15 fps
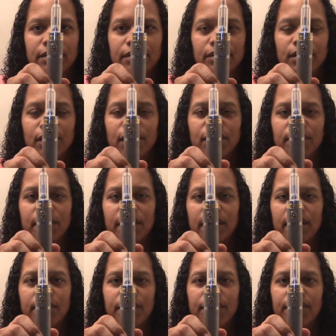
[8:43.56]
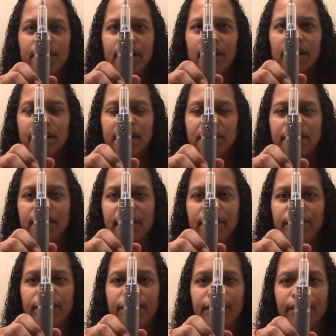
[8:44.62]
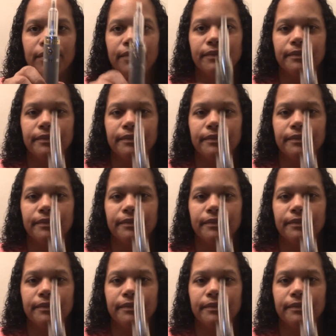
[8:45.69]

So it looks pretty good with clear tanks too.